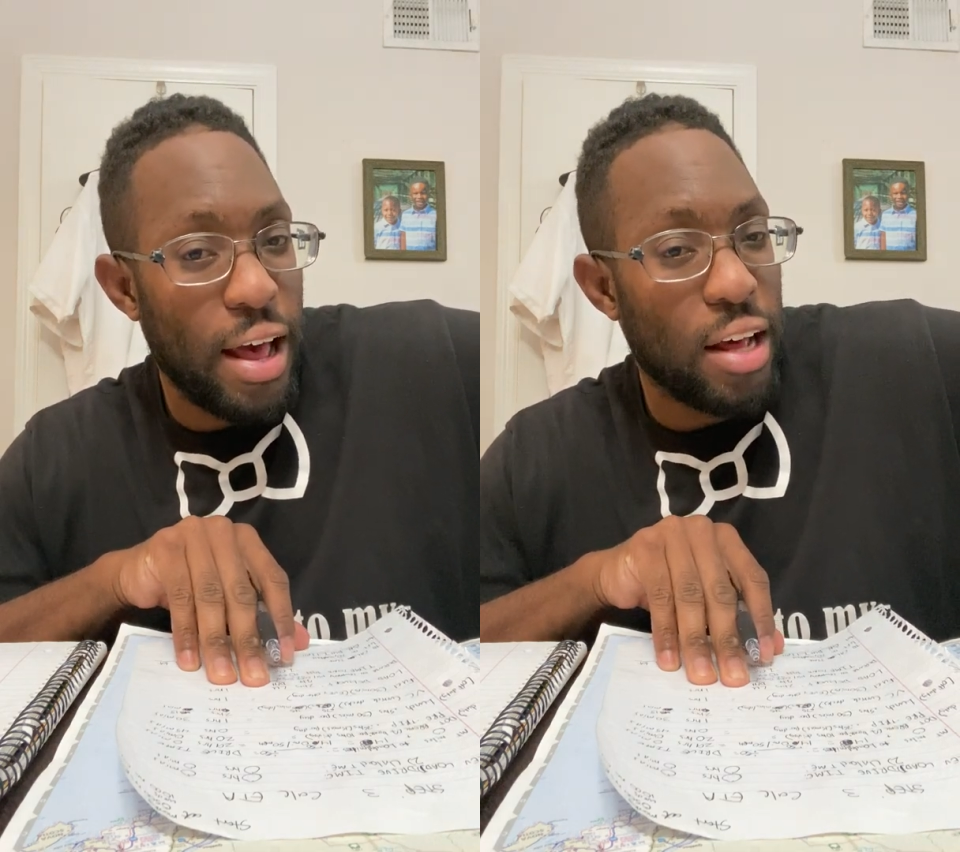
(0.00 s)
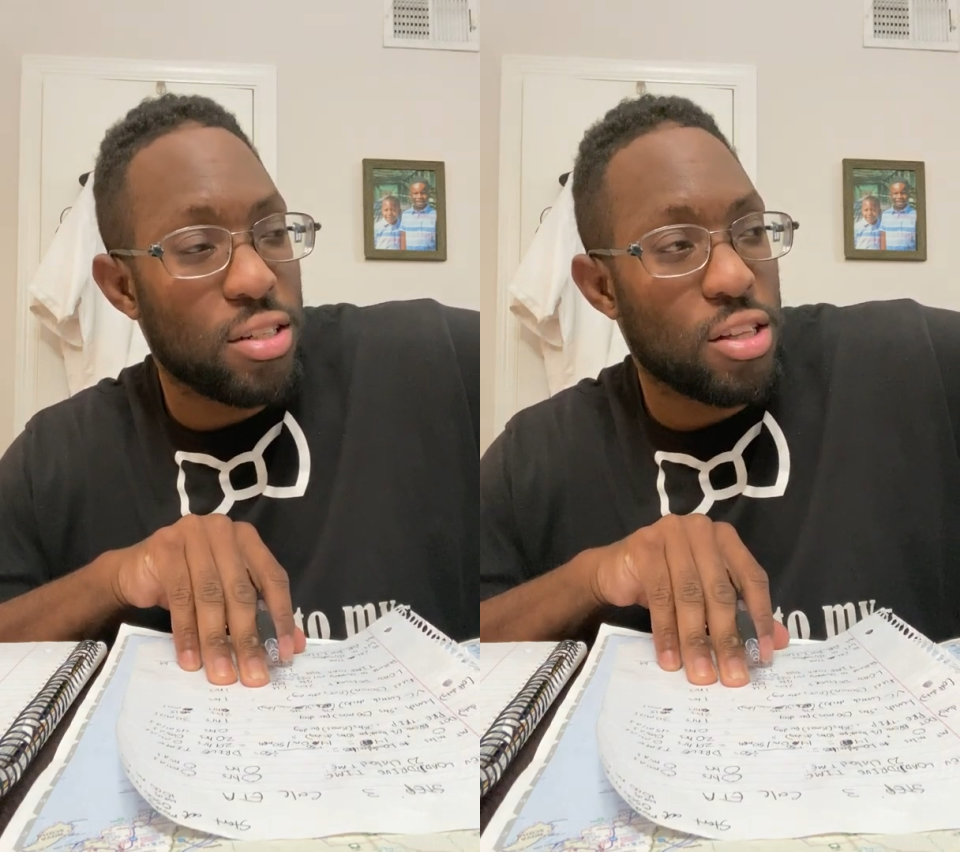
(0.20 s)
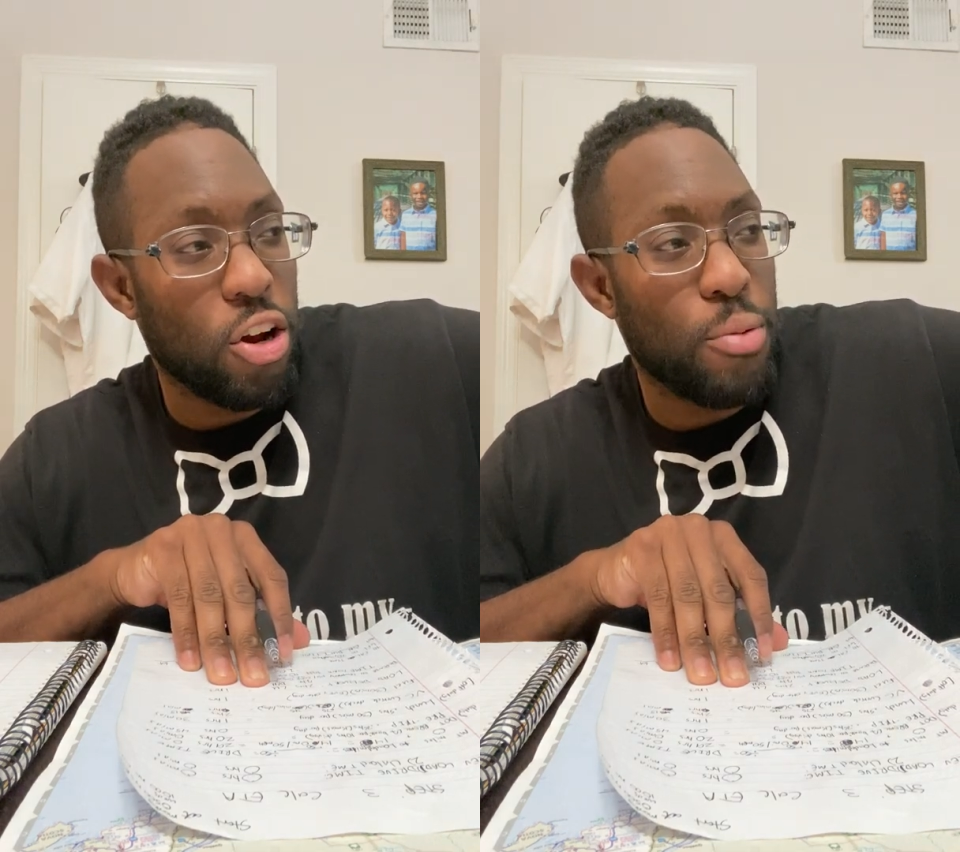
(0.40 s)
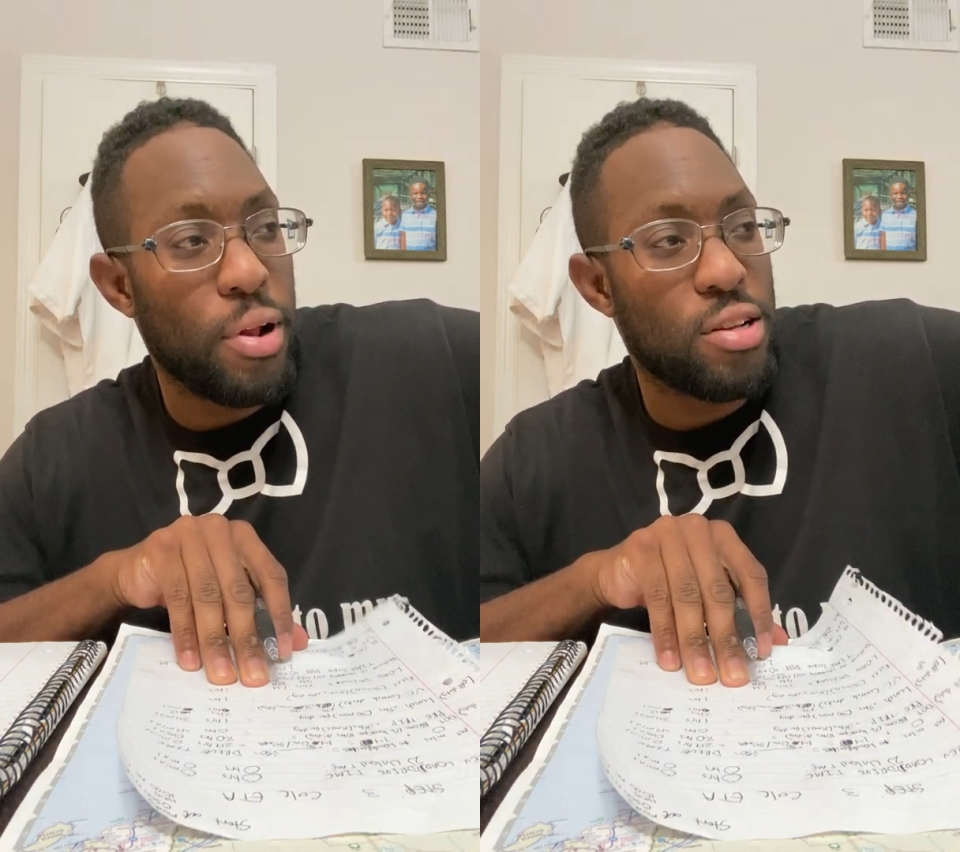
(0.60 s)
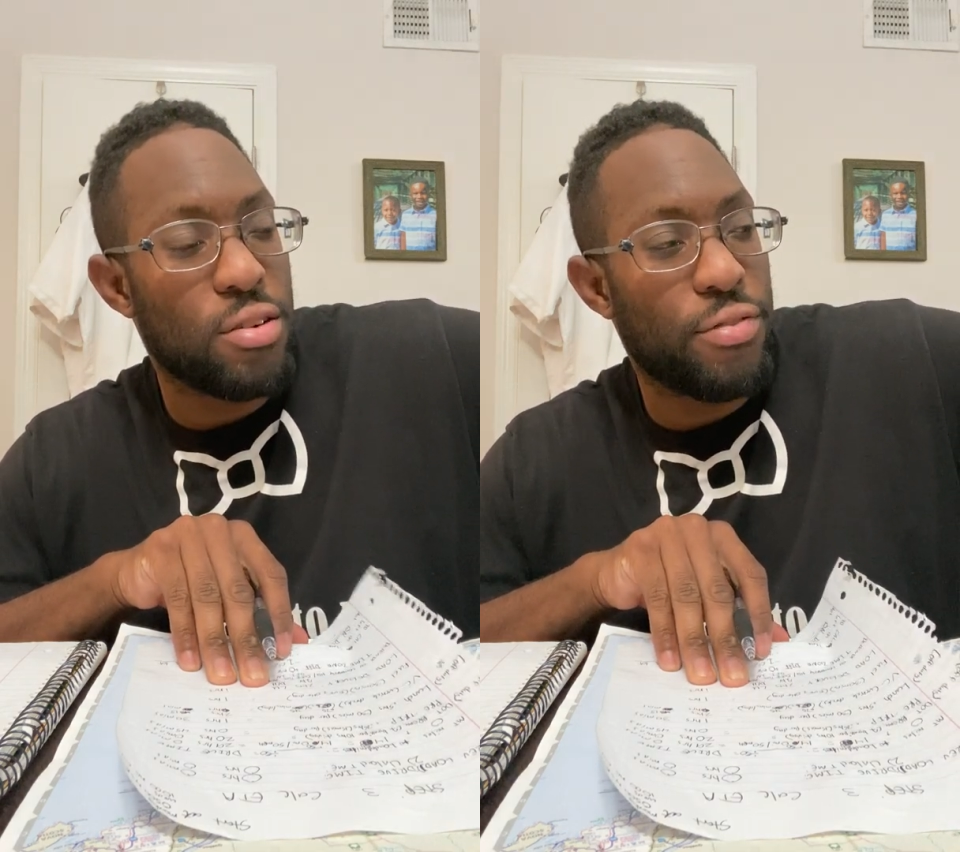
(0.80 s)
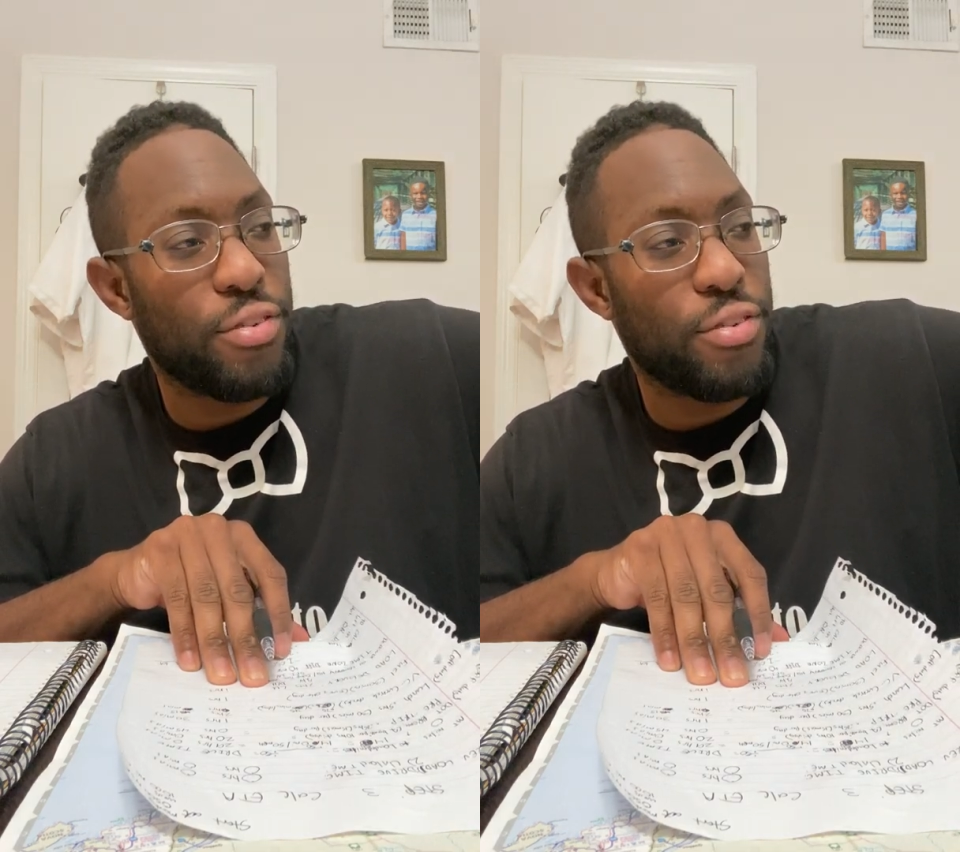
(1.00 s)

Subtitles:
as 30 minutes of